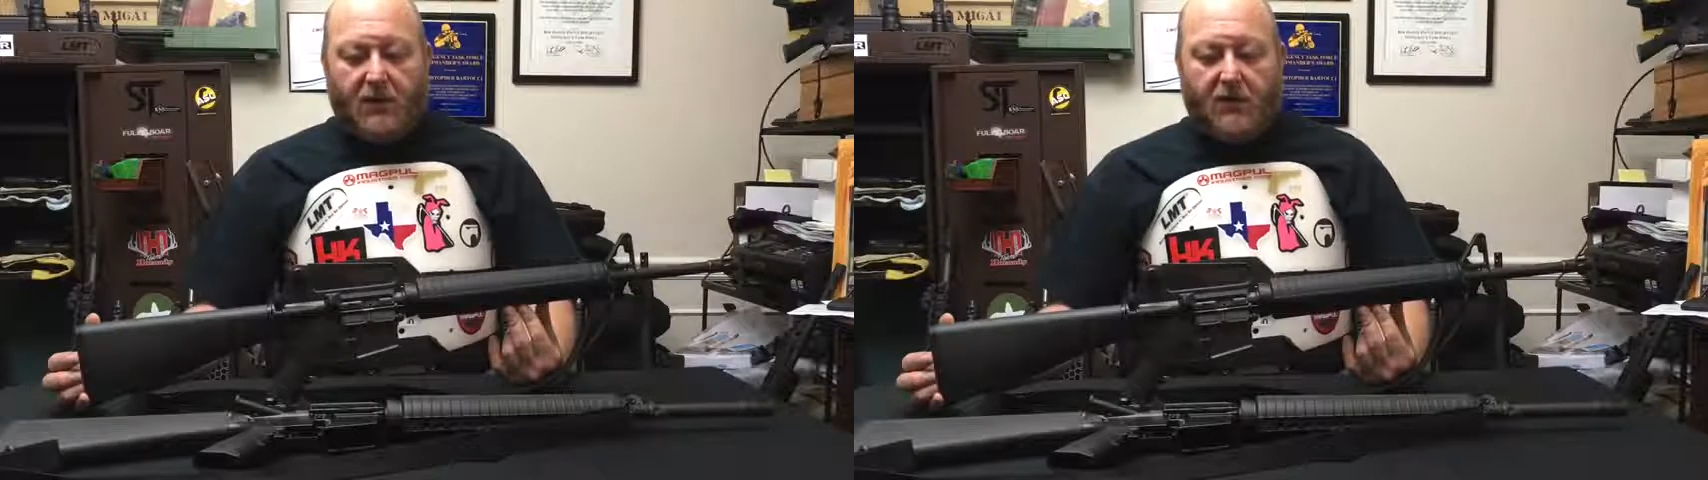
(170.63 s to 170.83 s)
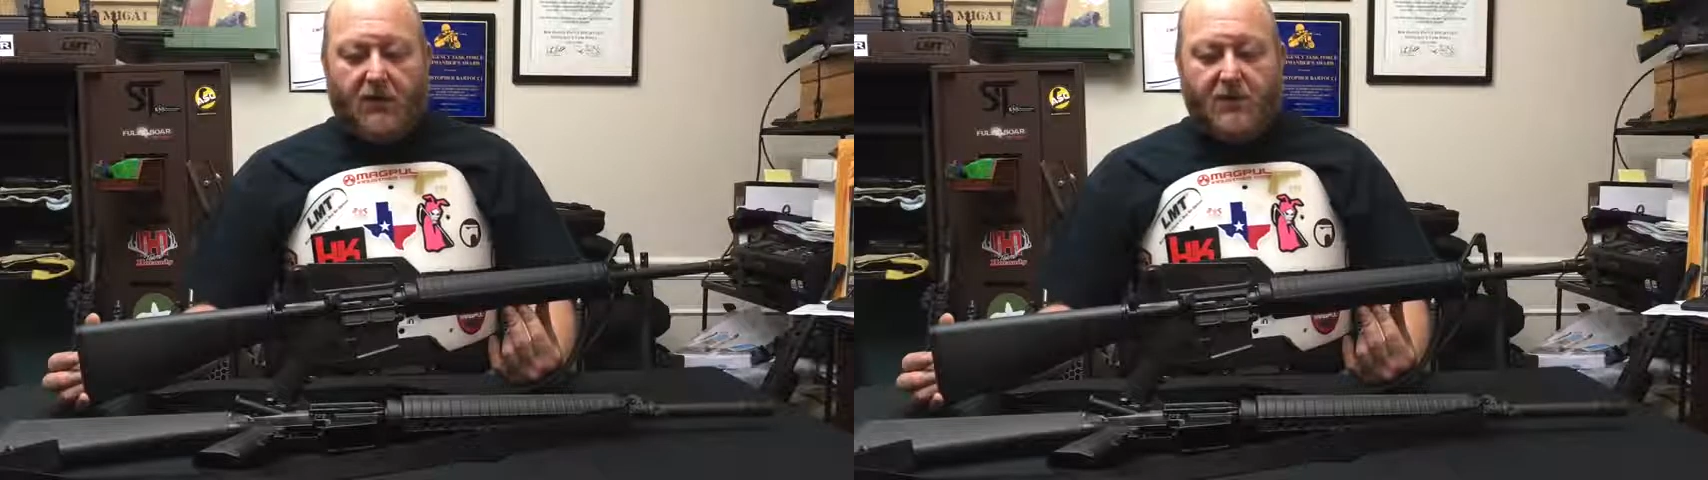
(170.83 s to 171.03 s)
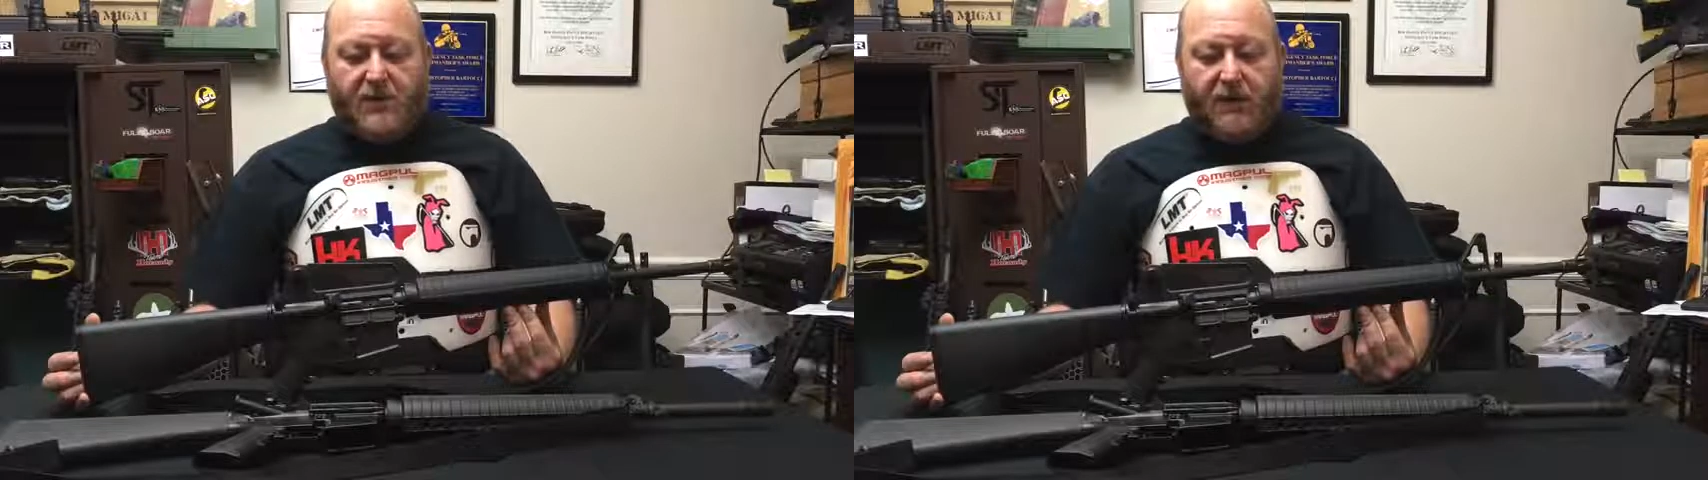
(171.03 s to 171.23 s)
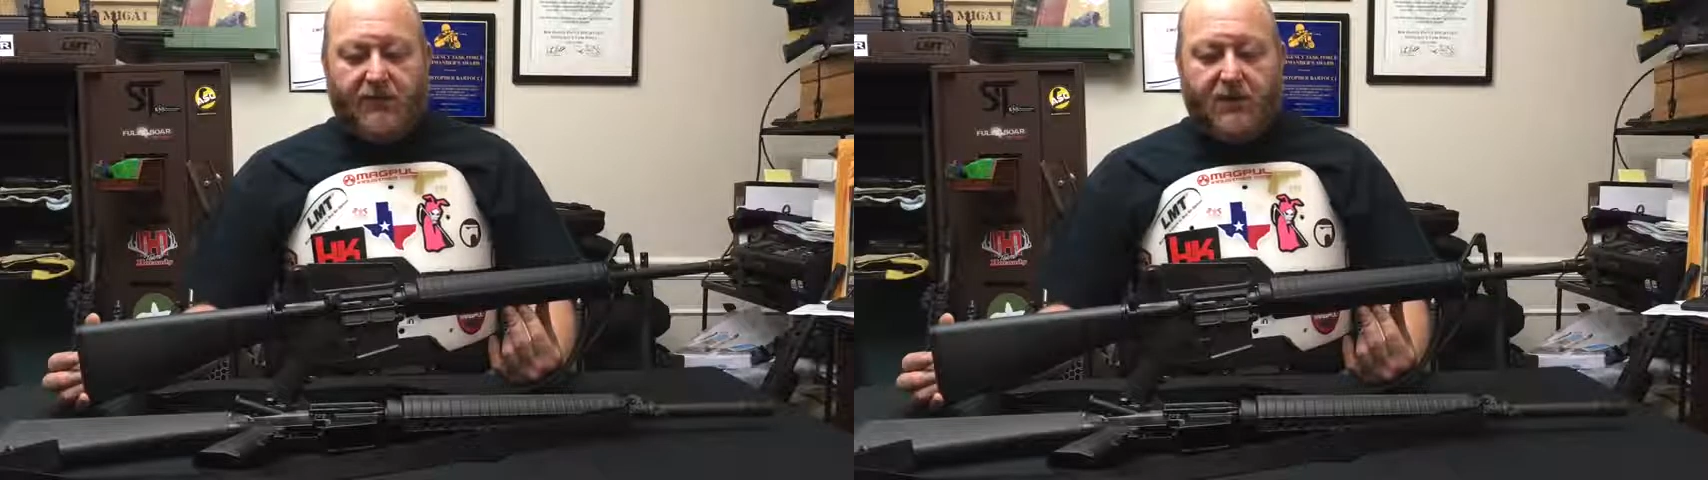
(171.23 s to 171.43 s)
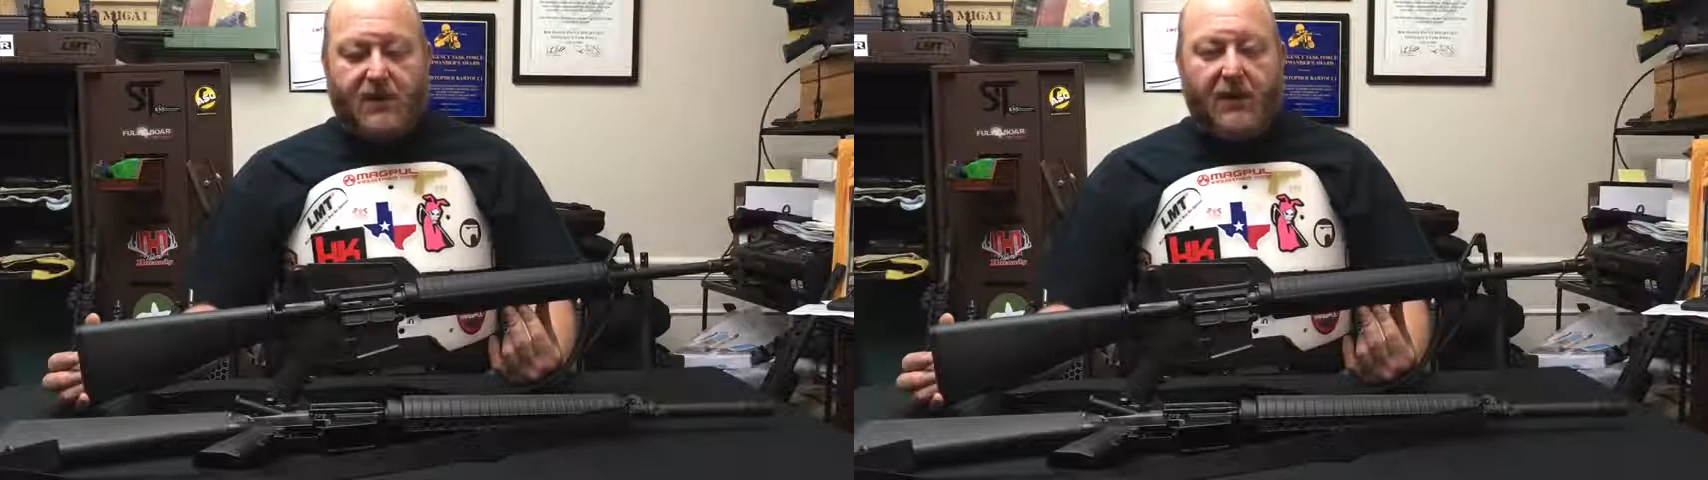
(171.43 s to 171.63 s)
lower
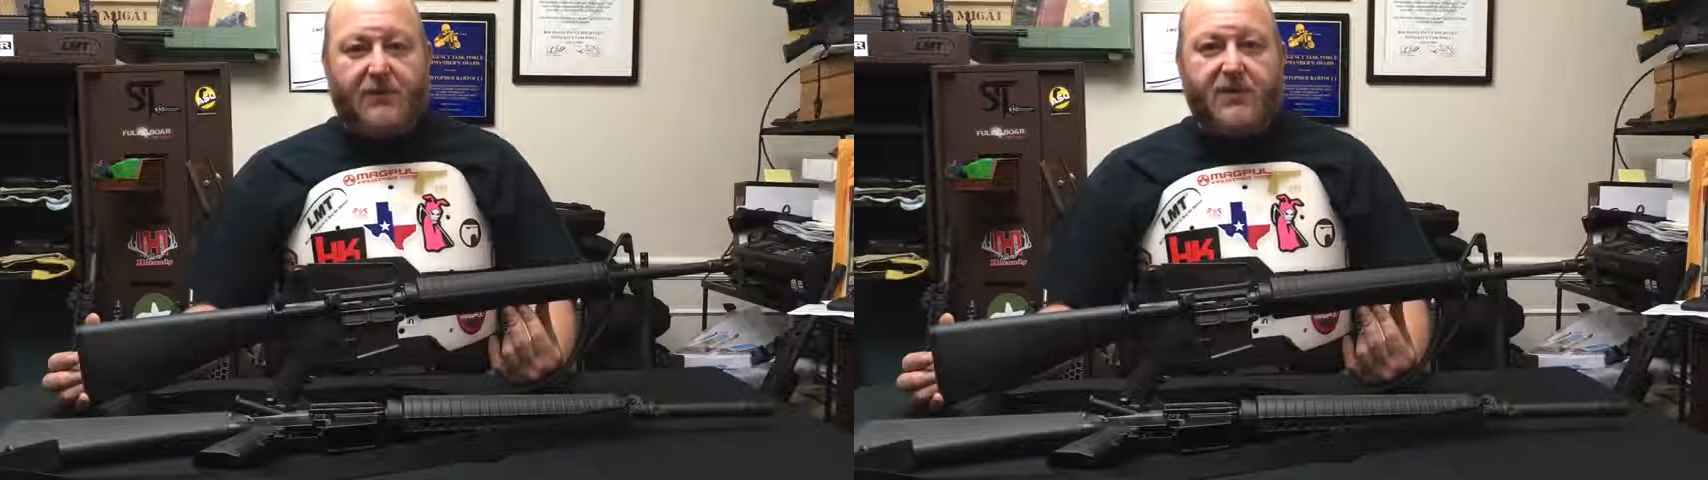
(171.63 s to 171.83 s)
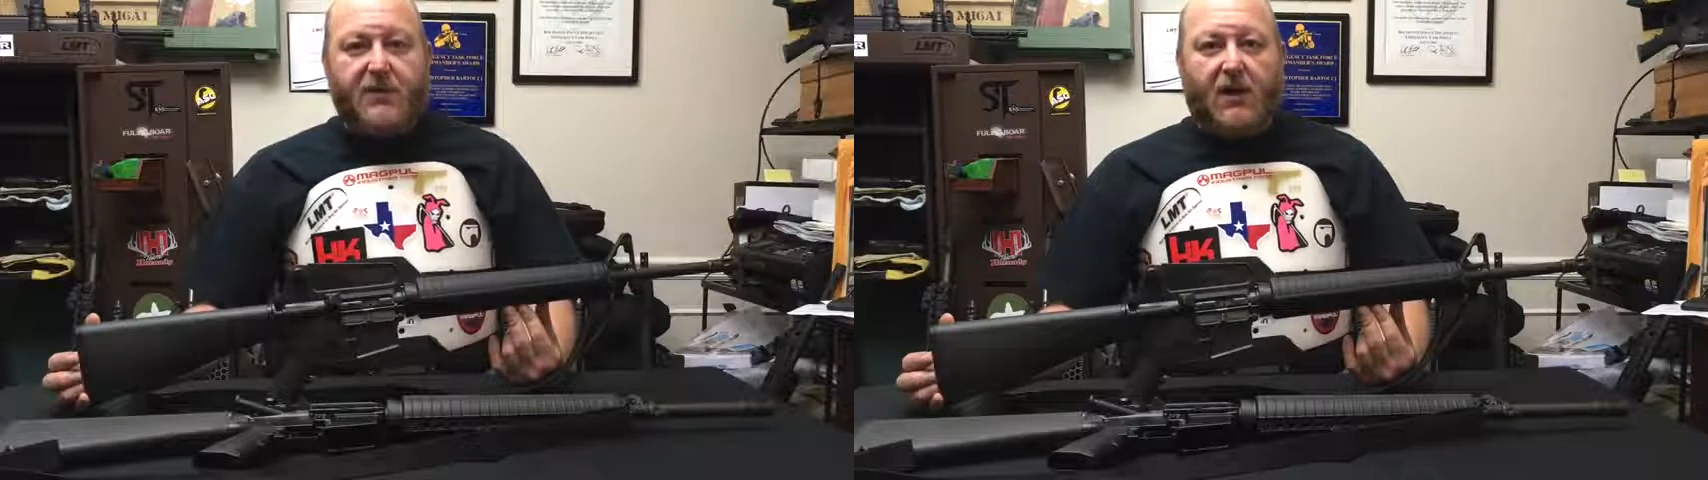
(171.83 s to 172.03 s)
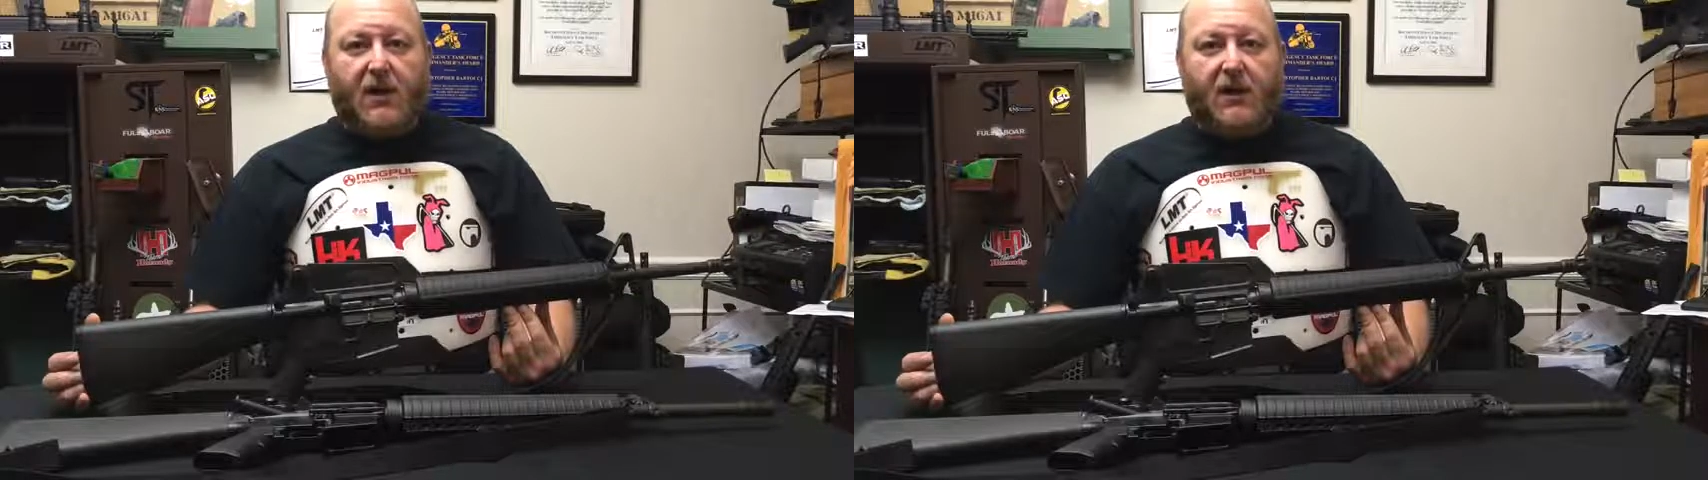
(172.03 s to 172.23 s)
receiver types,